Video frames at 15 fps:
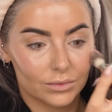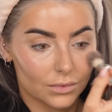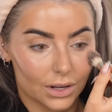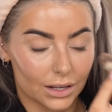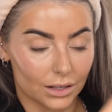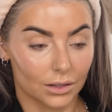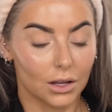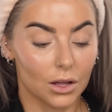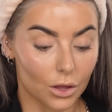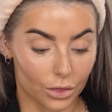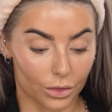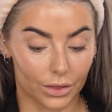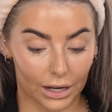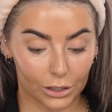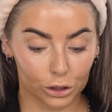Like,
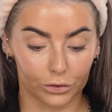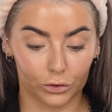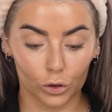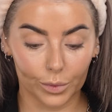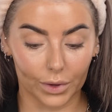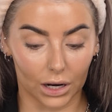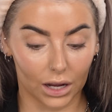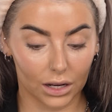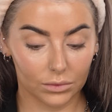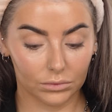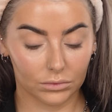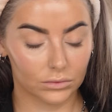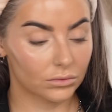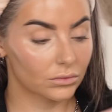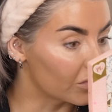the actual formula,
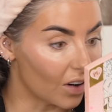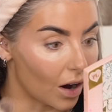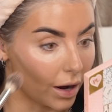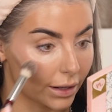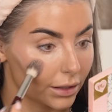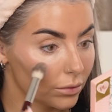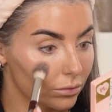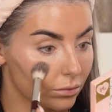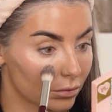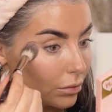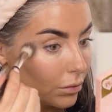fine.